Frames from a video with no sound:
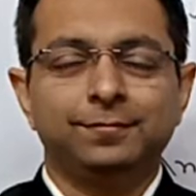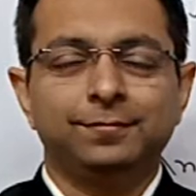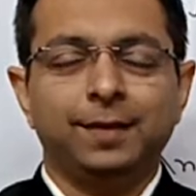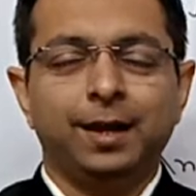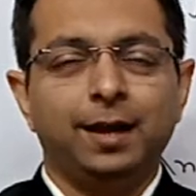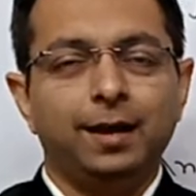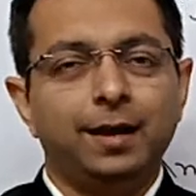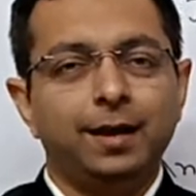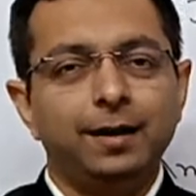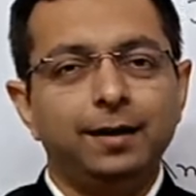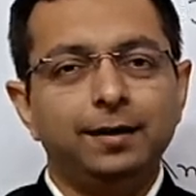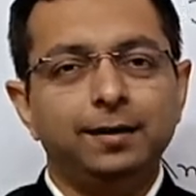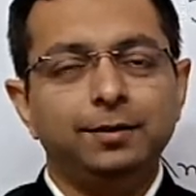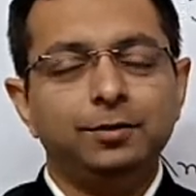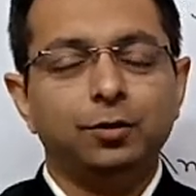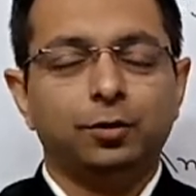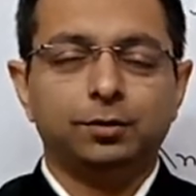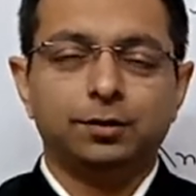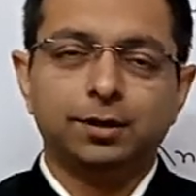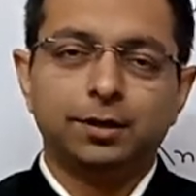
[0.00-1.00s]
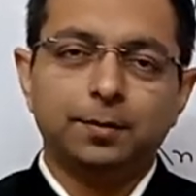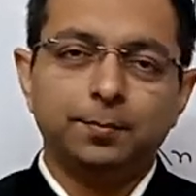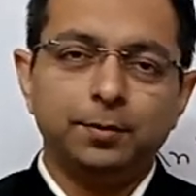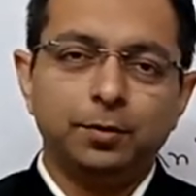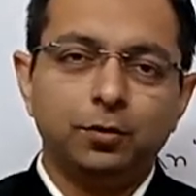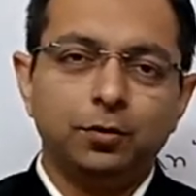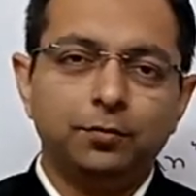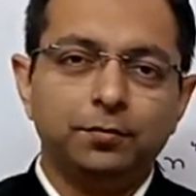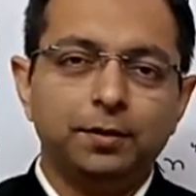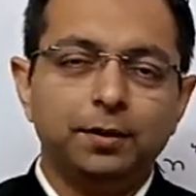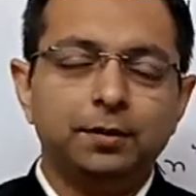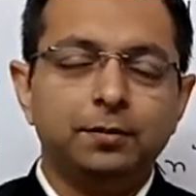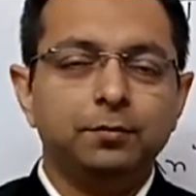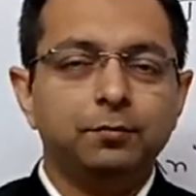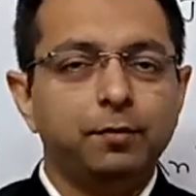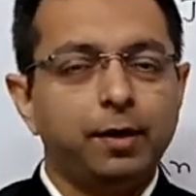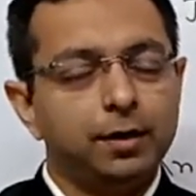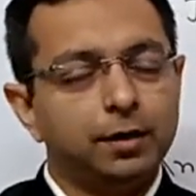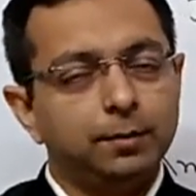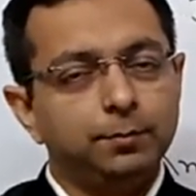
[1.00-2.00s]
Hi, Dr. Kapil Govil.
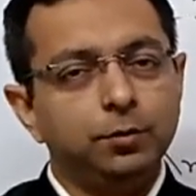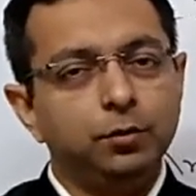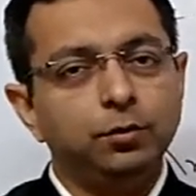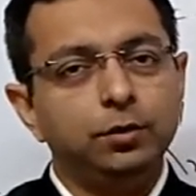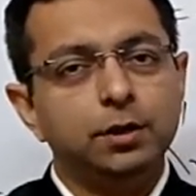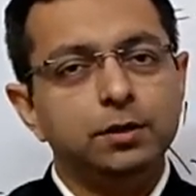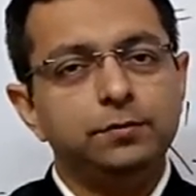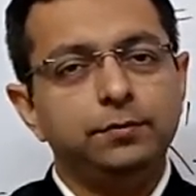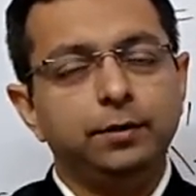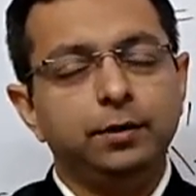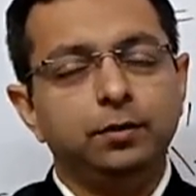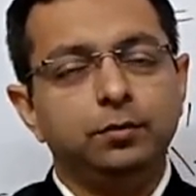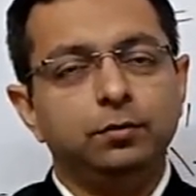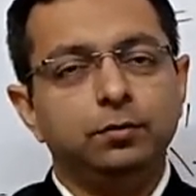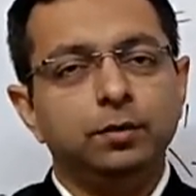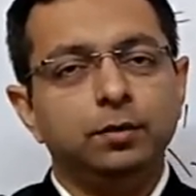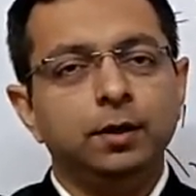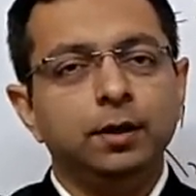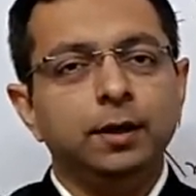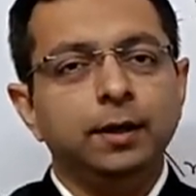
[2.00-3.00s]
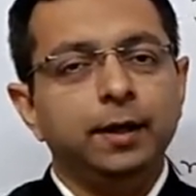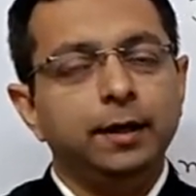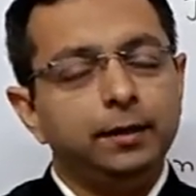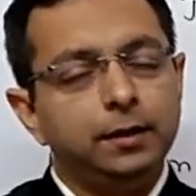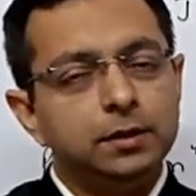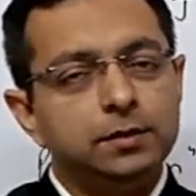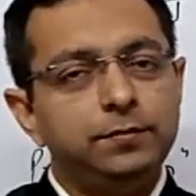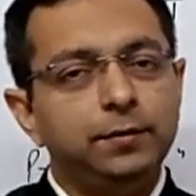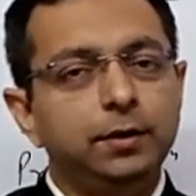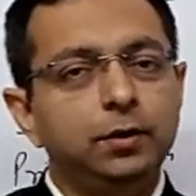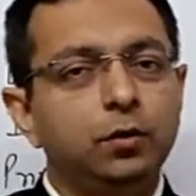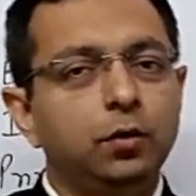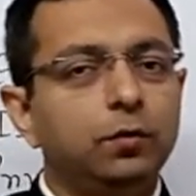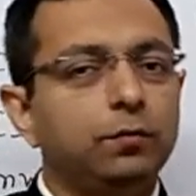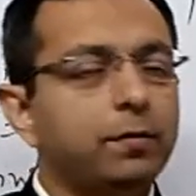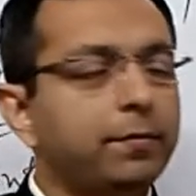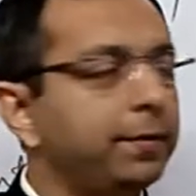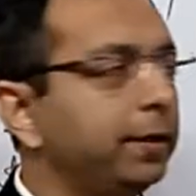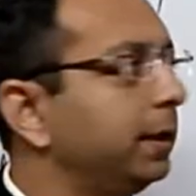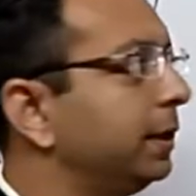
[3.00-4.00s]
Welcome you in this video. In this video, we
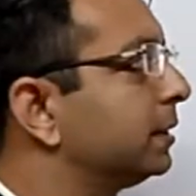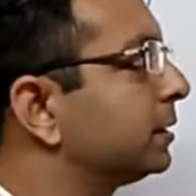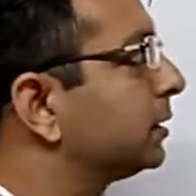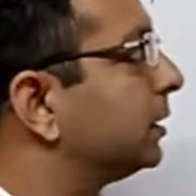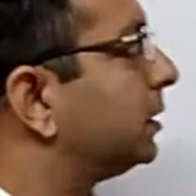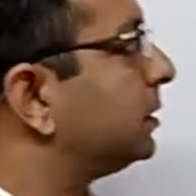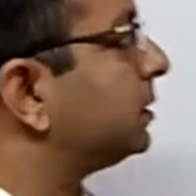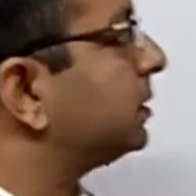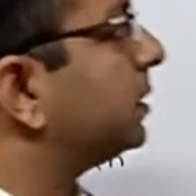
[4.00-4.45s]
will discuss